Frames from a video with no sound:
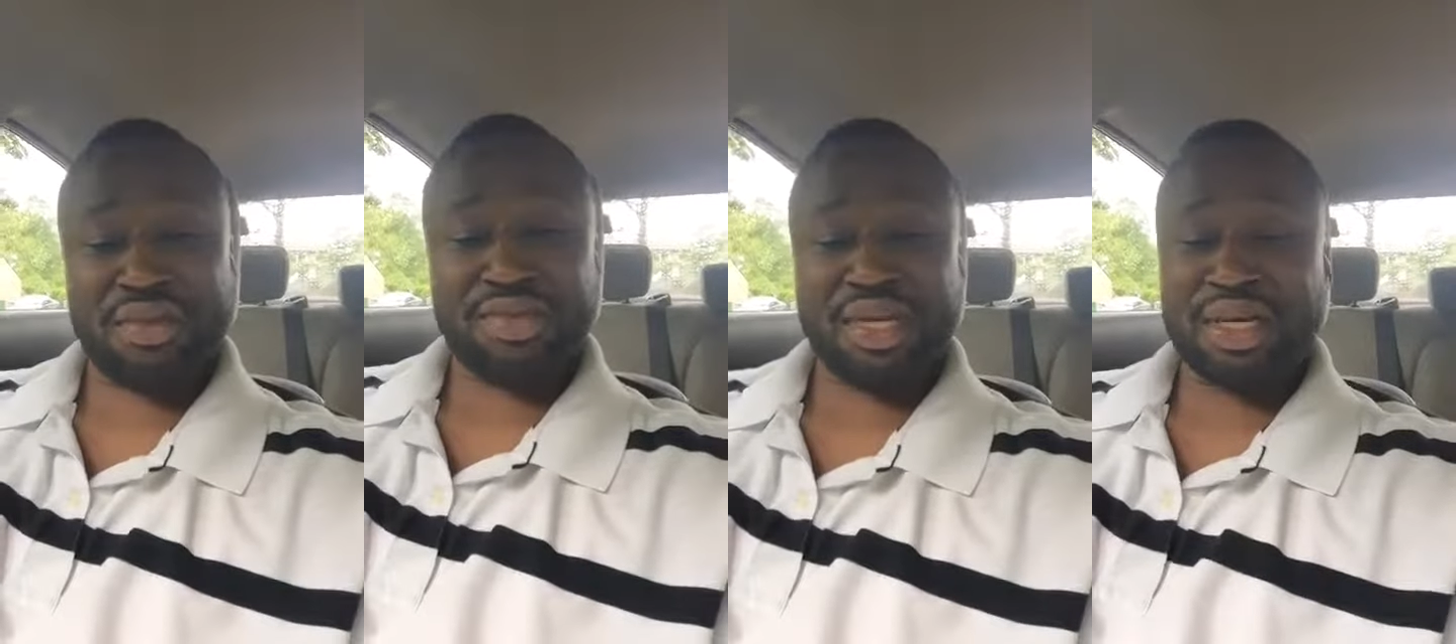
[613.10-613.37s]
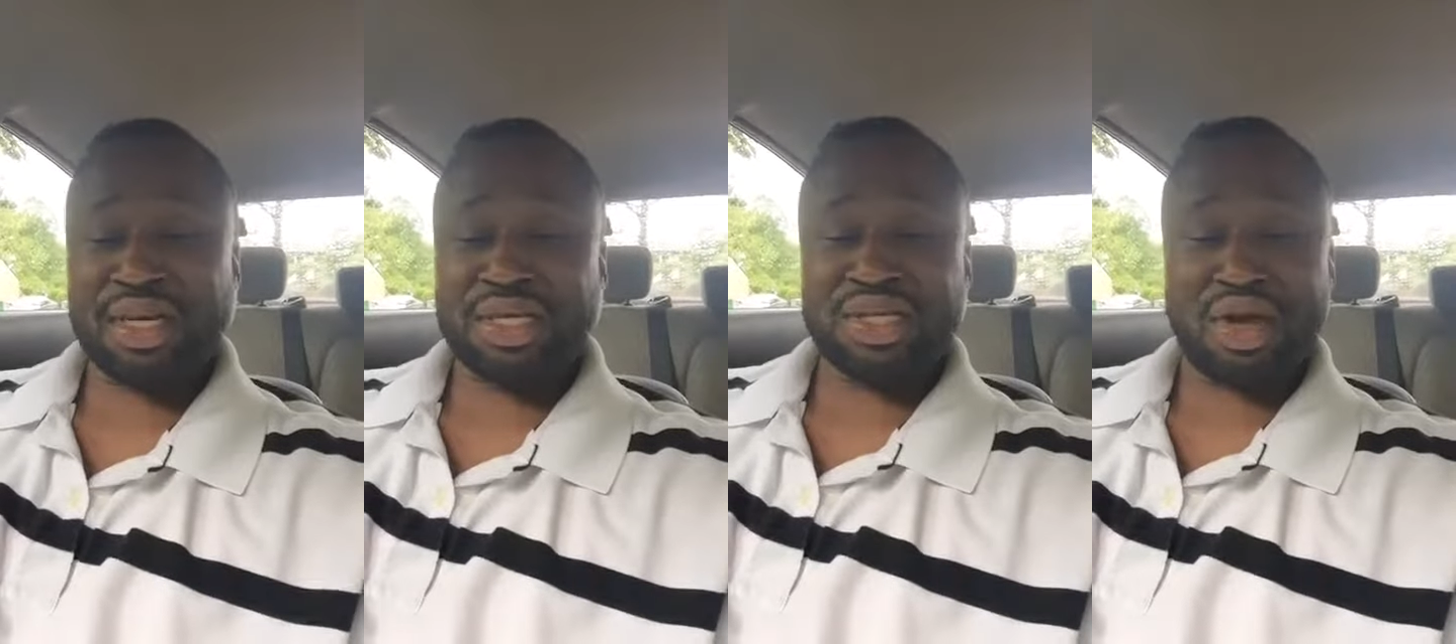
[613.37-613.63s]
up
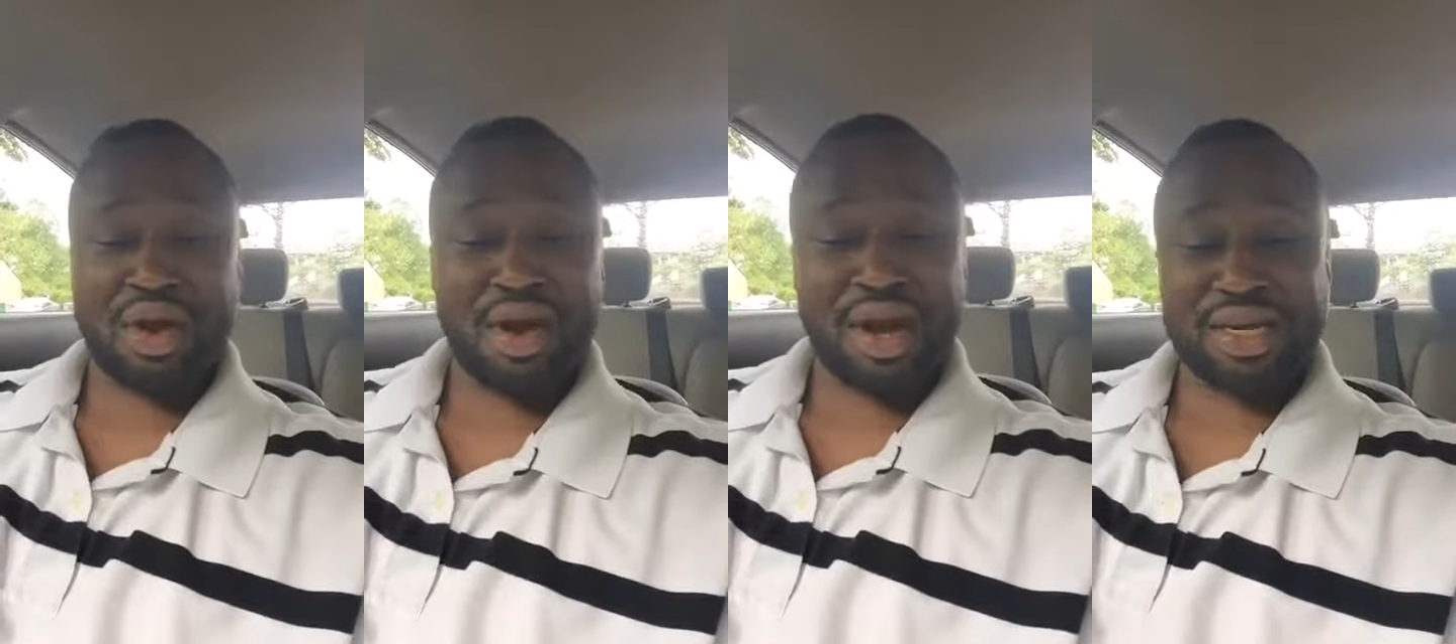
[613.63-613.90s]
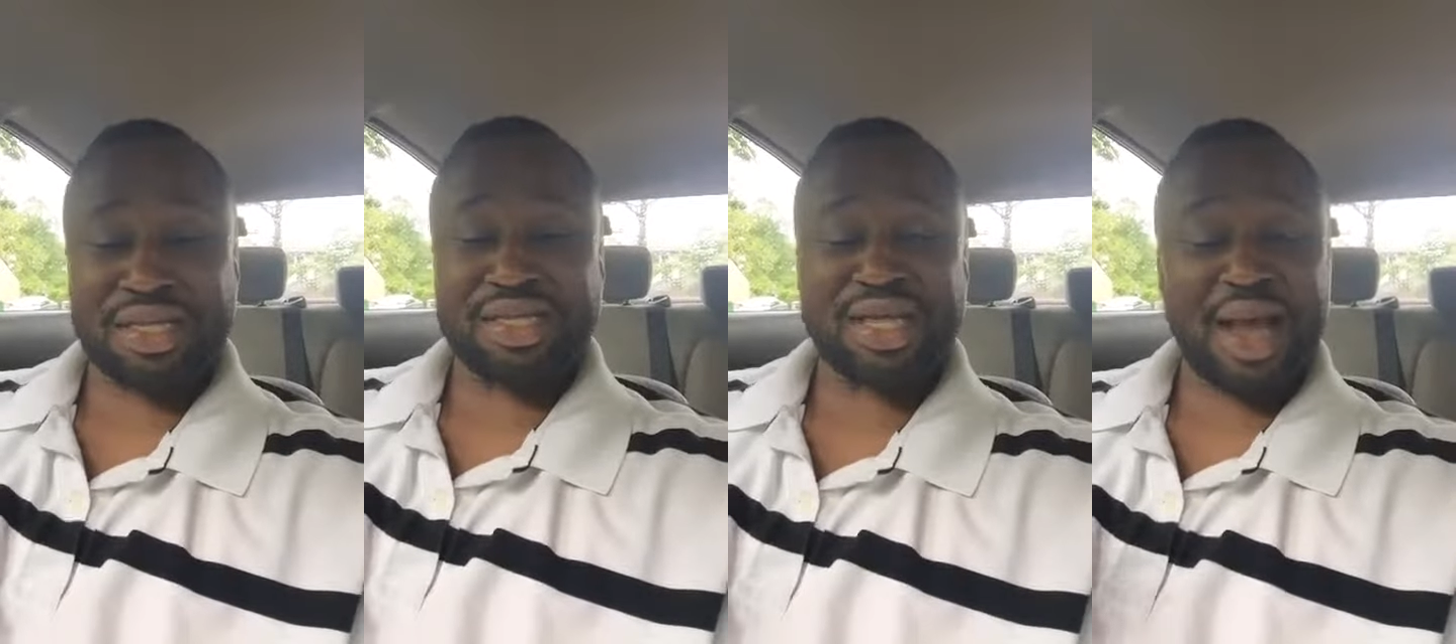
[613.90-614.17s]
to these
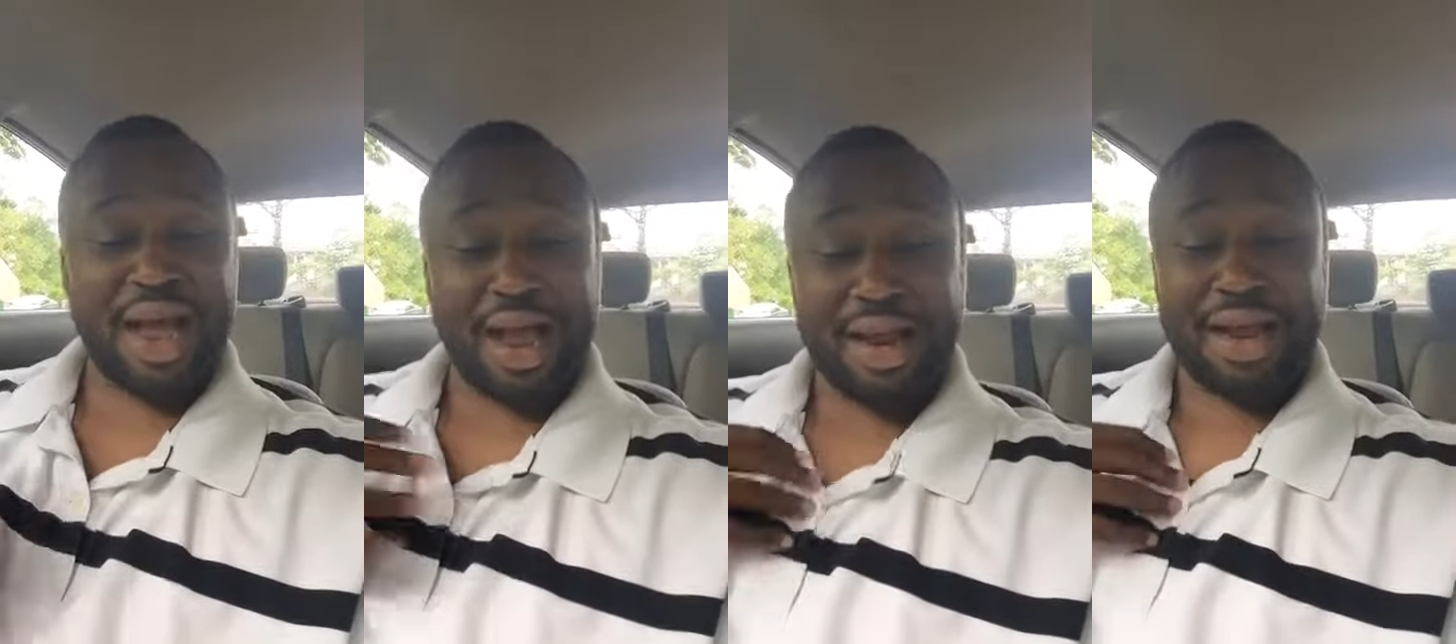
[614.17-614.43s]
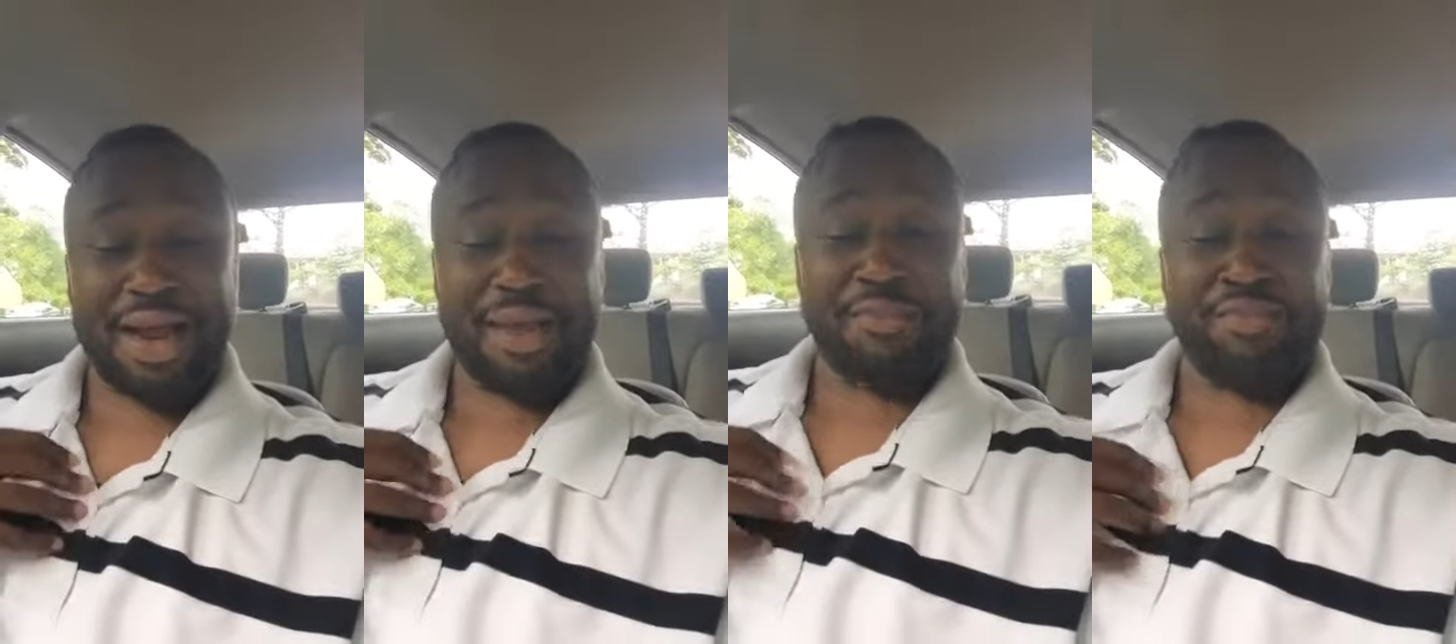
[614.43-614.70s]
artists. I
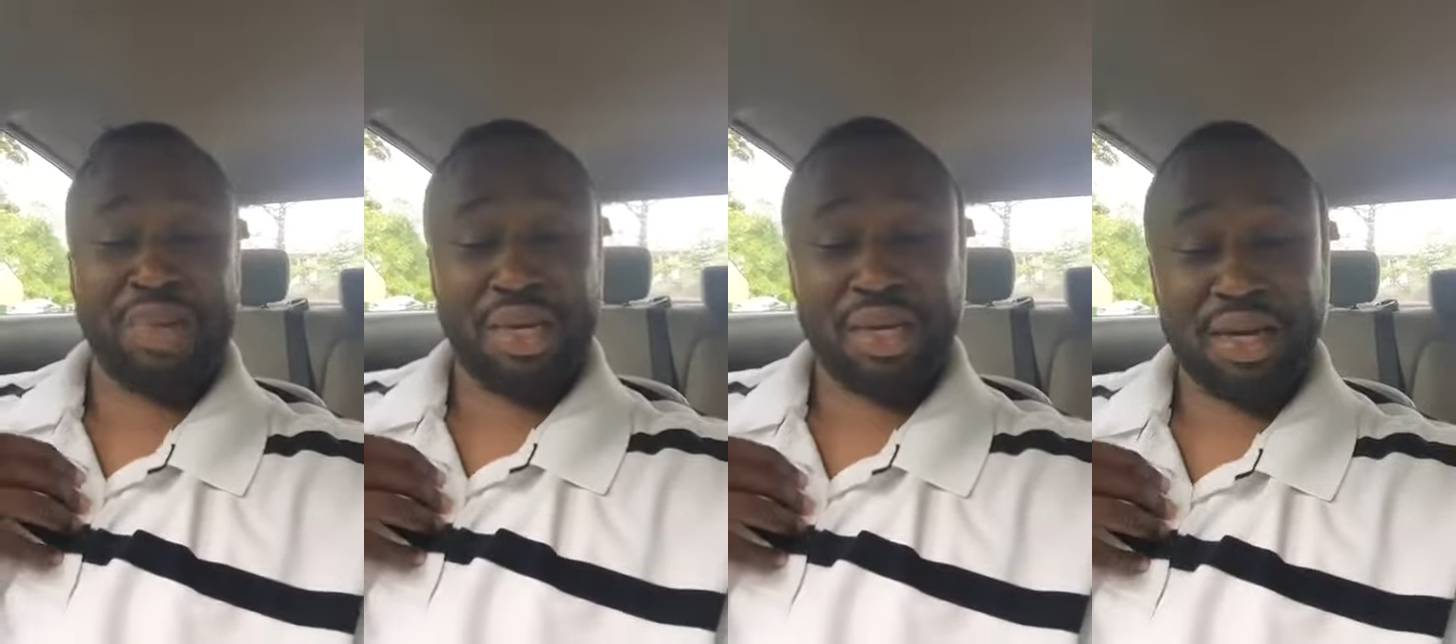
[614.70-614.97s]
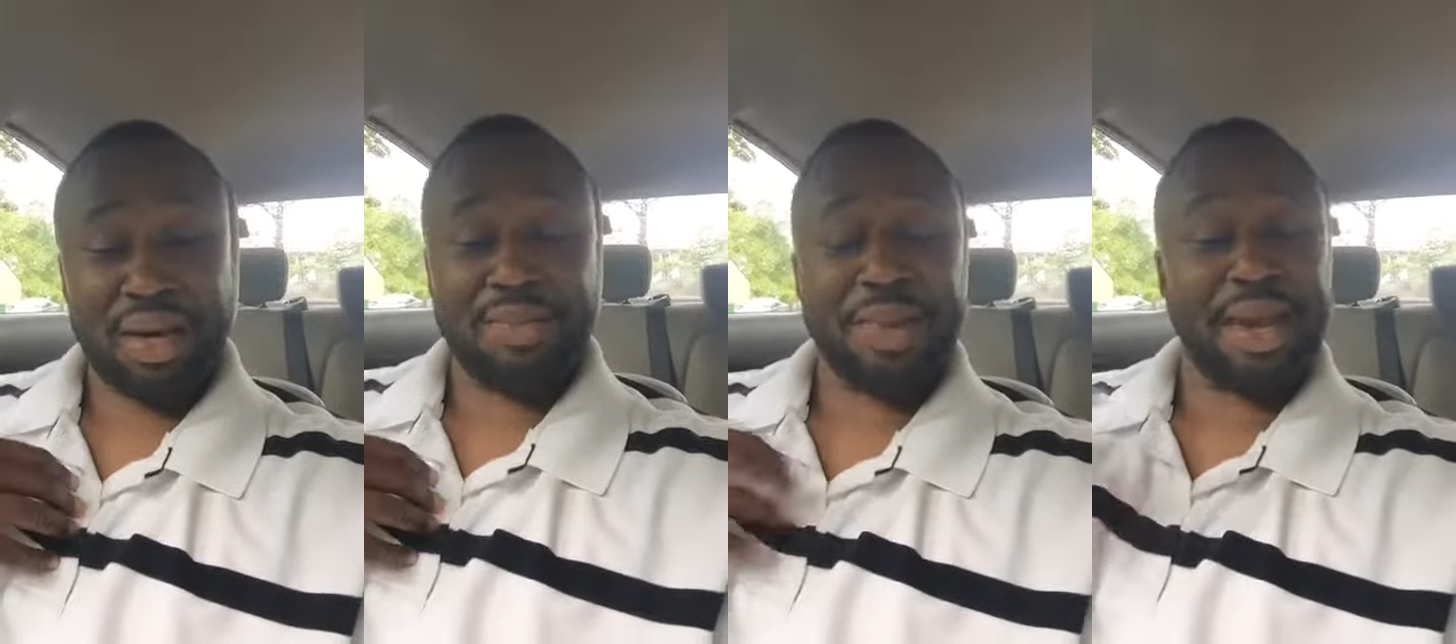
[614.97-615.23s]
got beat up